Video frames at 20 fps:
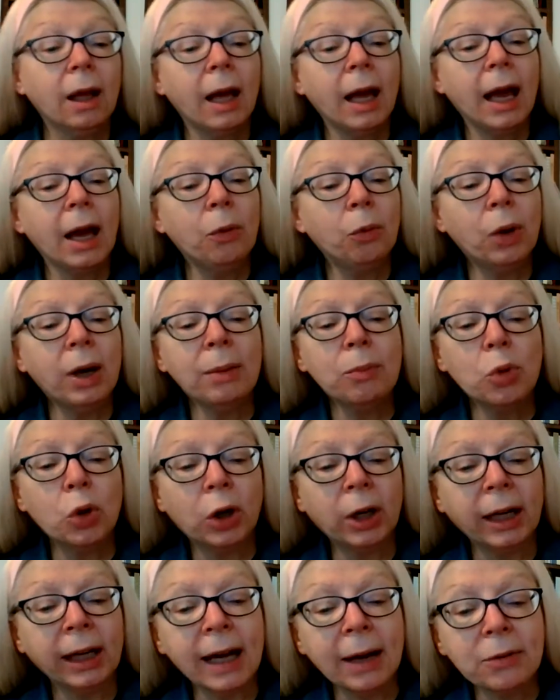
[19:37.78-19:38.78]
And one
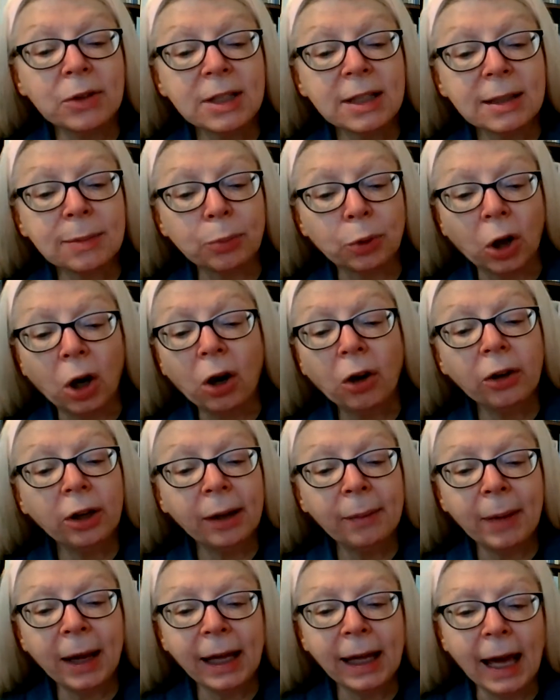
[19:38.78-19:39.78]
morning I was sprawled
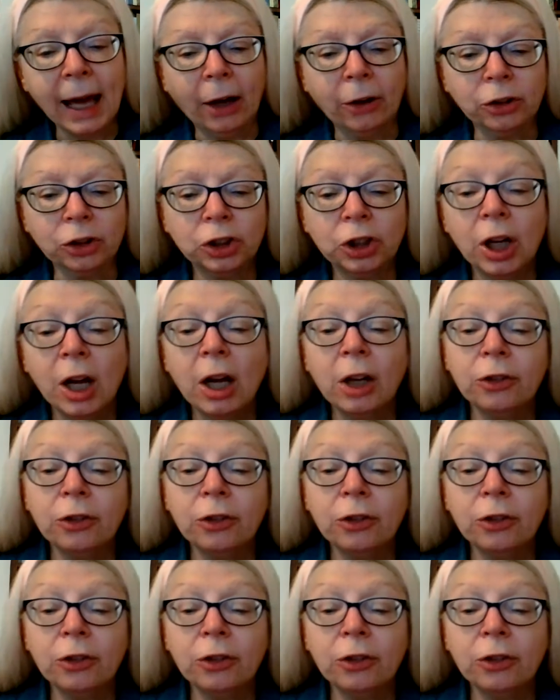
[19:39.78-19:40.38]
on my couch,